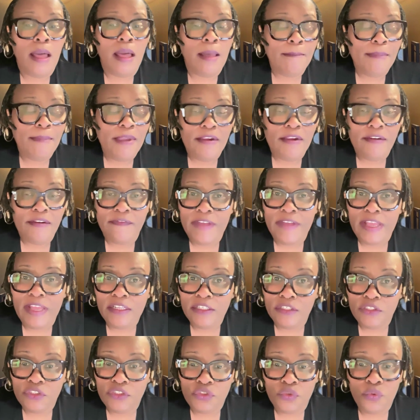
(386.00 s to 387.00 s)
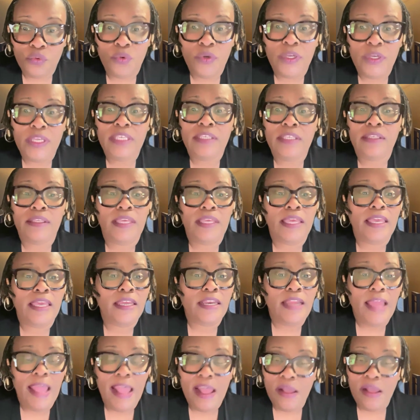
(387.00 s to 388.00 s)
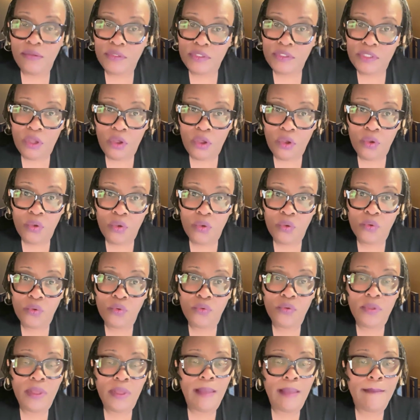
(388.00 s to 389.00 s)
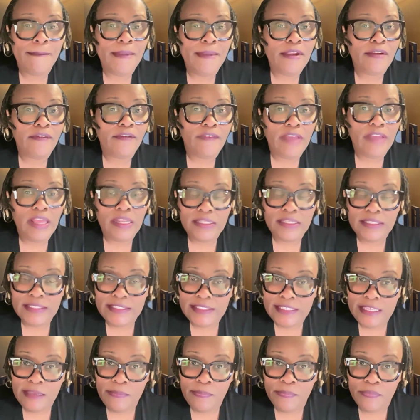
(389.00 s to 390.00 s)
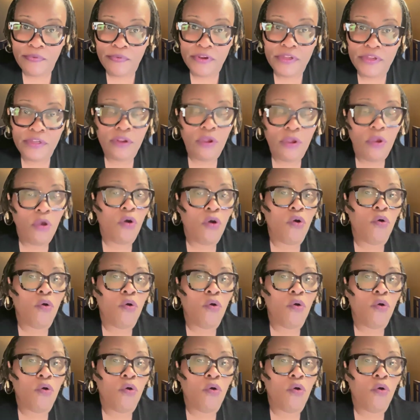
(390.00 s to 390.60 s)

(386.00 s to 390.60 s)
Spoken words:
married filing joint, head of household, married filing separate,